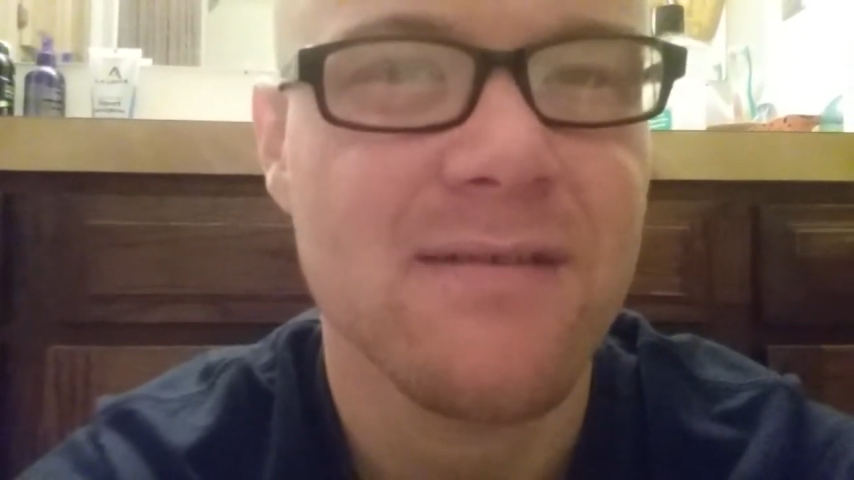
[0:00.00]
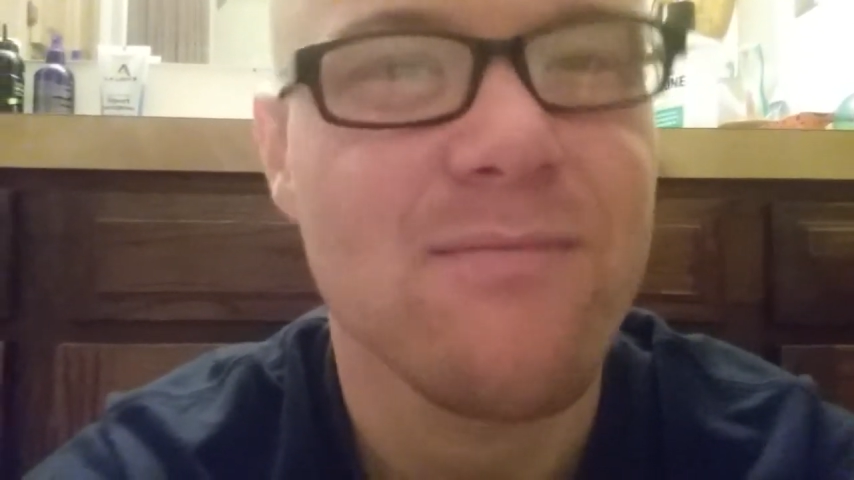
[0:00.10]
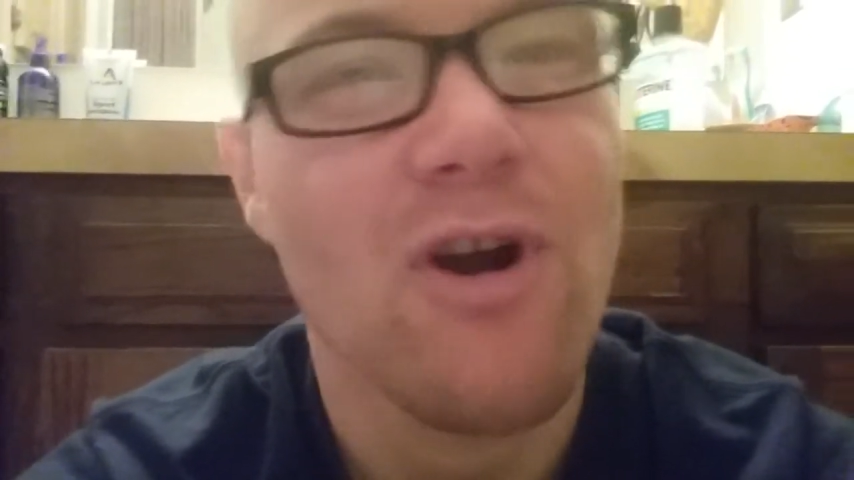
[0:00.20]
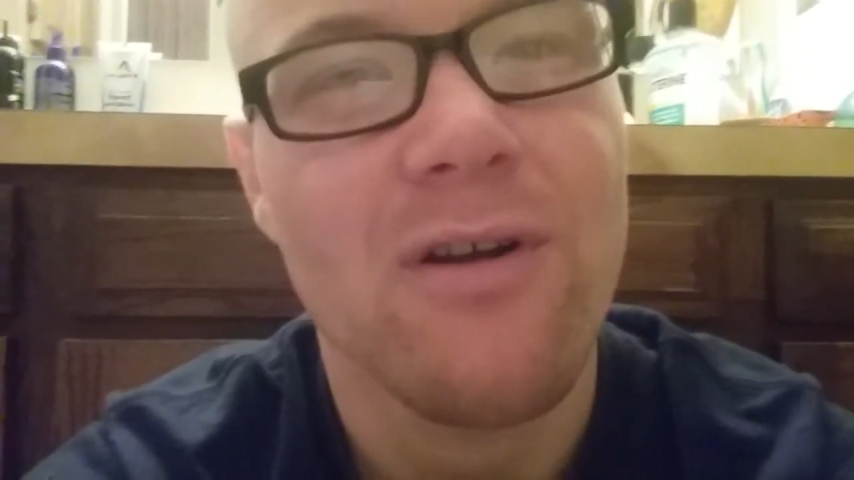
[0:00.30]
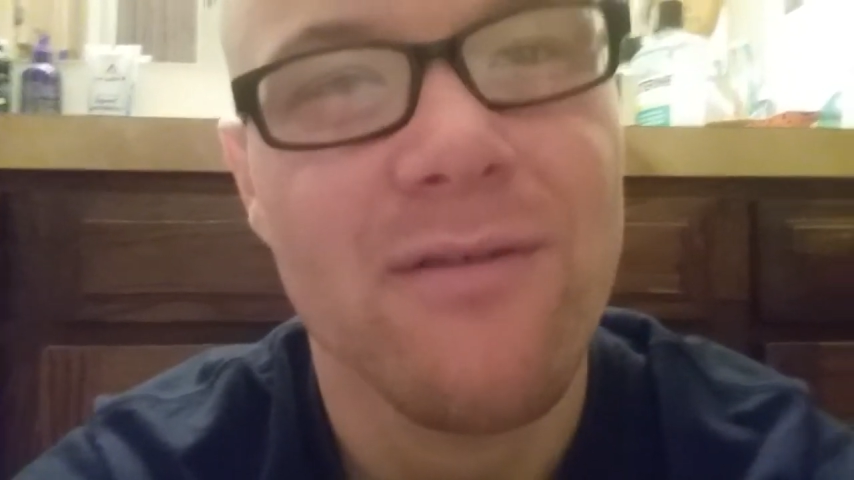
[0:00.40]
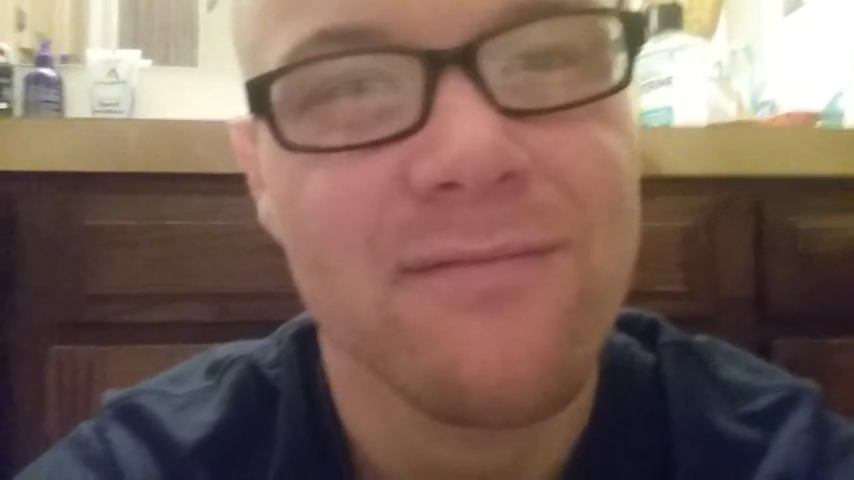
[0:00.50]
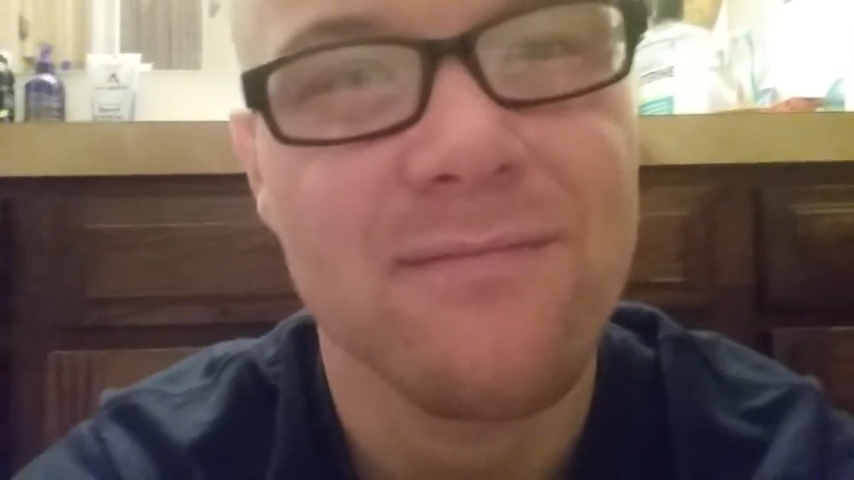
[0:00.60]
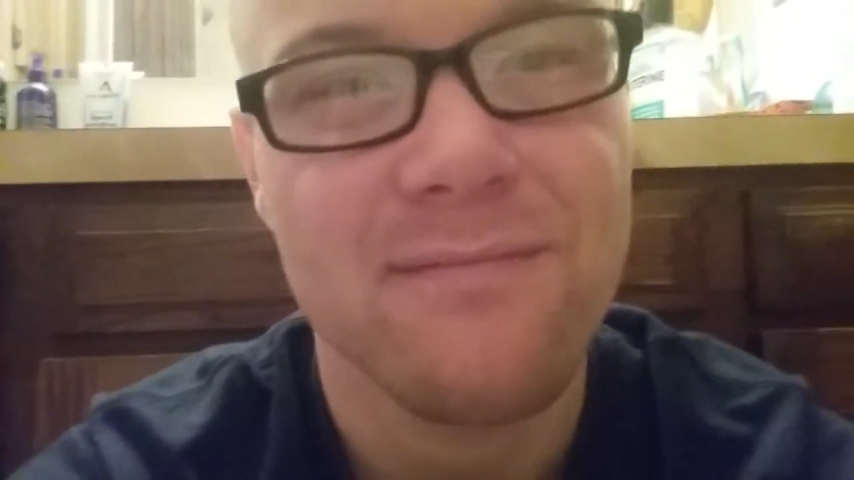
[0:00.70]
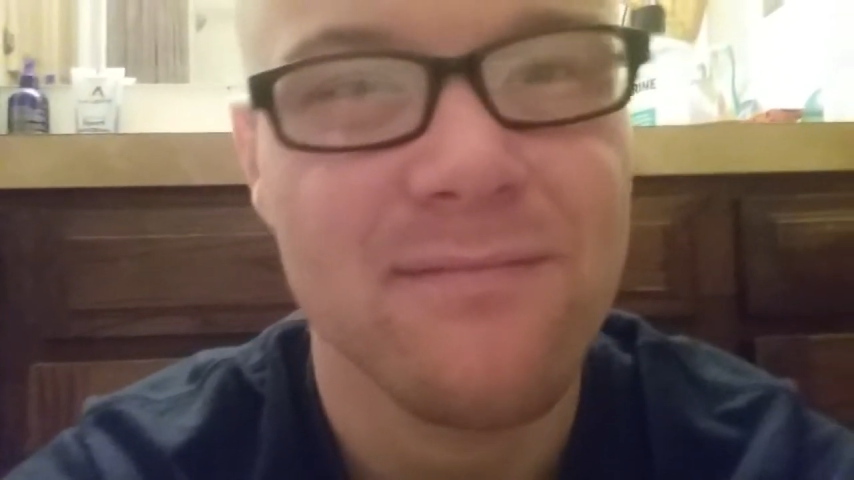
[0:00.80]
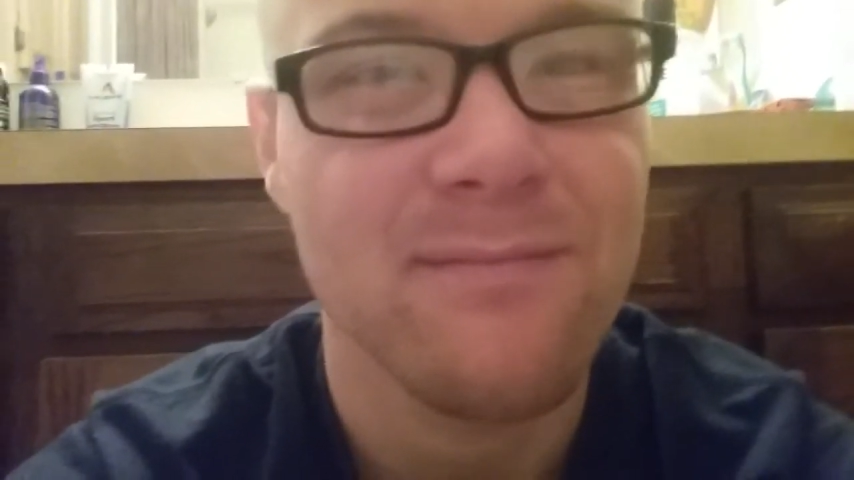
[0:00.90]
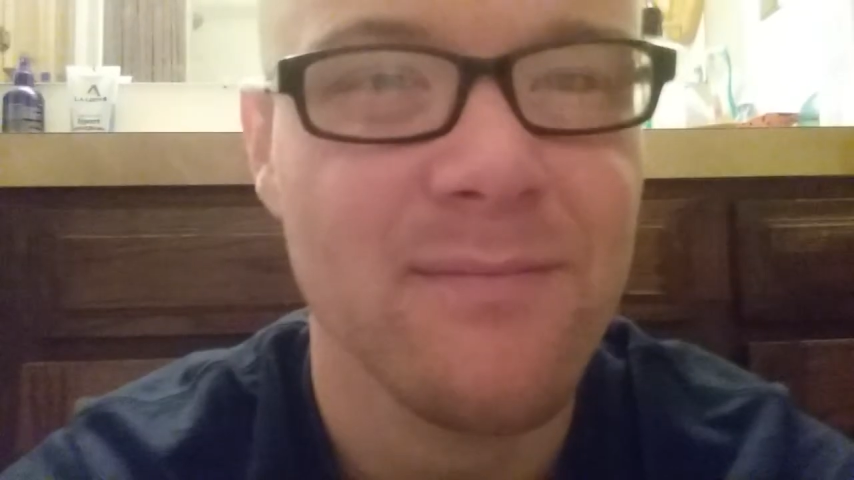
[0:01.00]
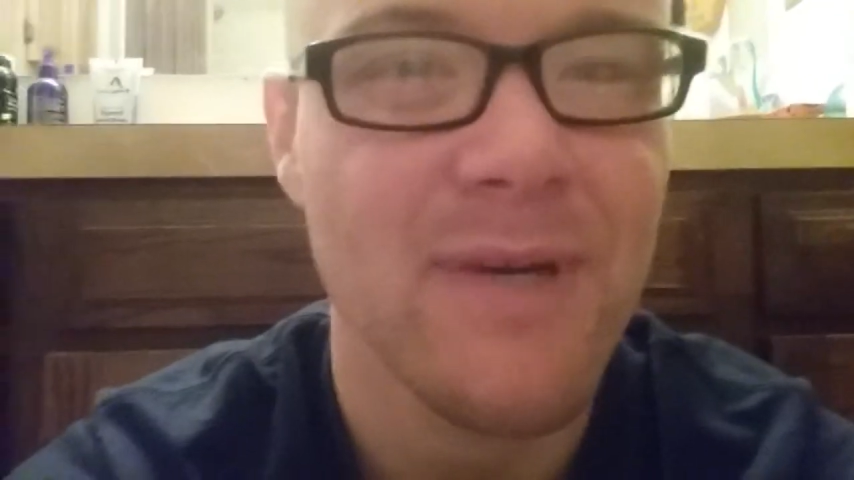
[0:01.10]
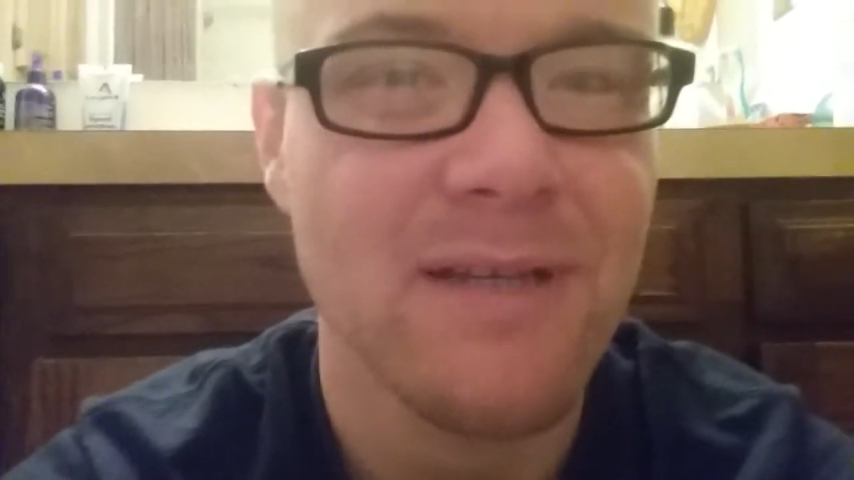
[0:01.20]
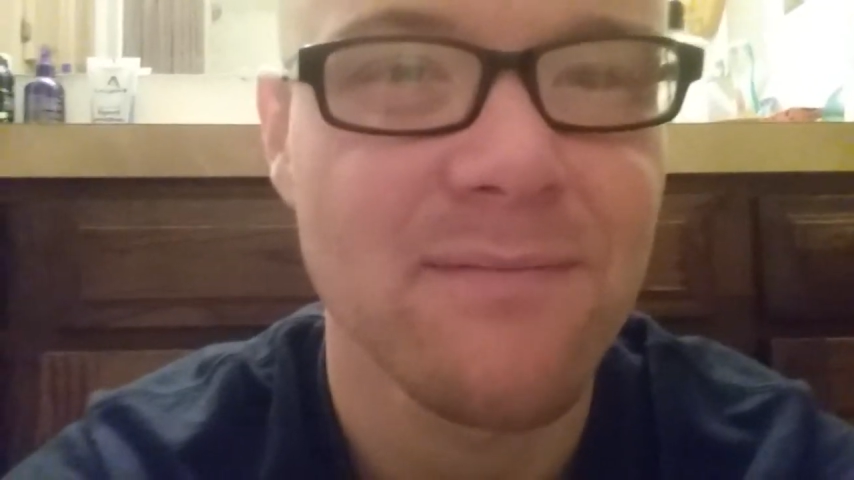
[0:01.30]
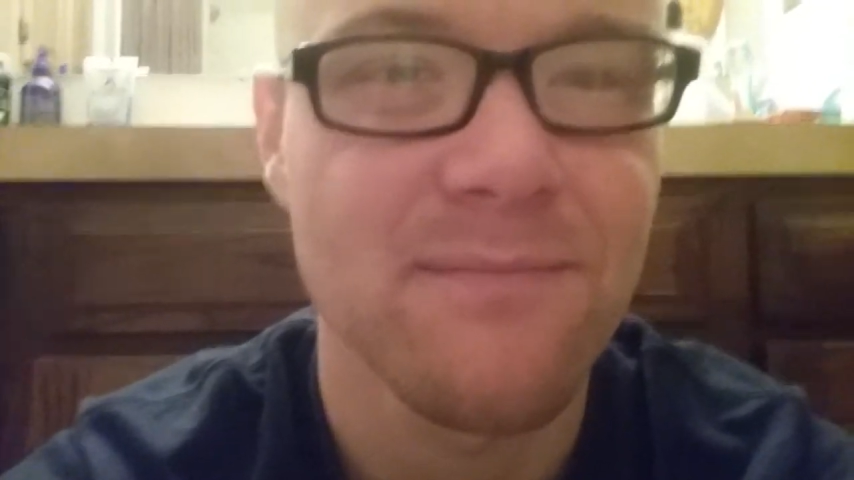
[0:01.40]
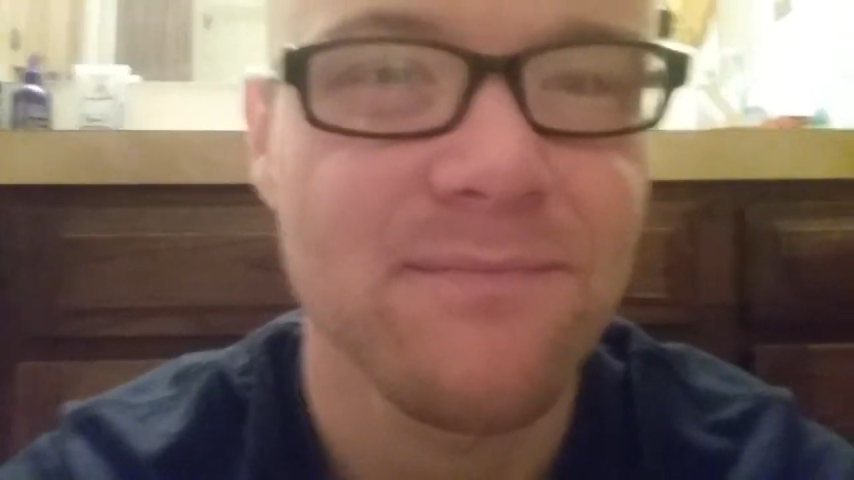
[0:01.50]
tomorrow. Bye.